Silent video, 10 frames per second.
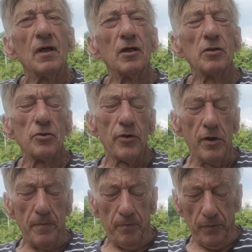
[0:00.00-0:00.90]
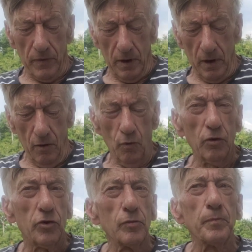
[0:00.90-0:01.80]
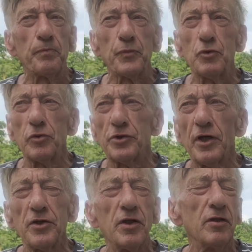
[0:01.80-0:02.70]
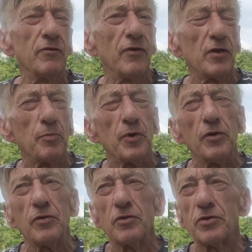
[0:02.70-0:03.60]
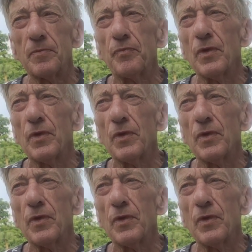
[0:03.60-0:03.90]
Hello there, welcome to A Take in the Philippines.